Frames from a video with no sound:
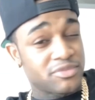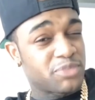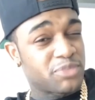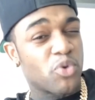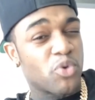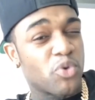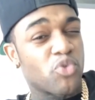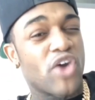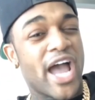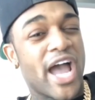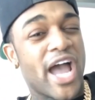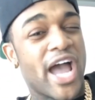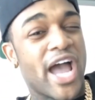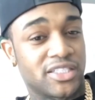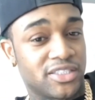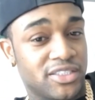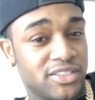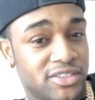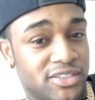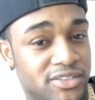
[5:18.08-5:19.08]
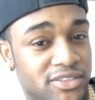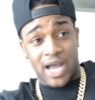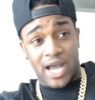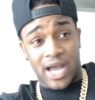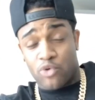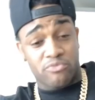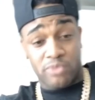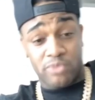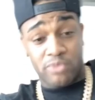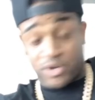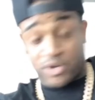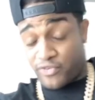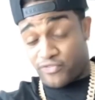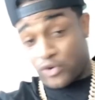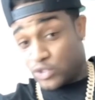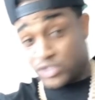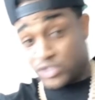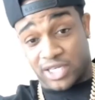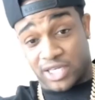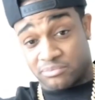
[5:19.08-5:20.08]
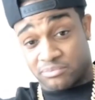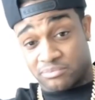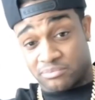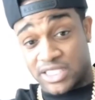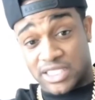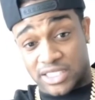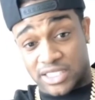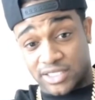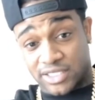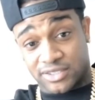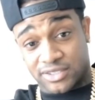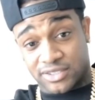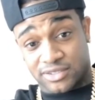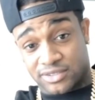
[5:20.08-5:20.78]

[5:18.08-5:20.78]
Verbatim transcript: sporadically. I don't remember the first time seeing it,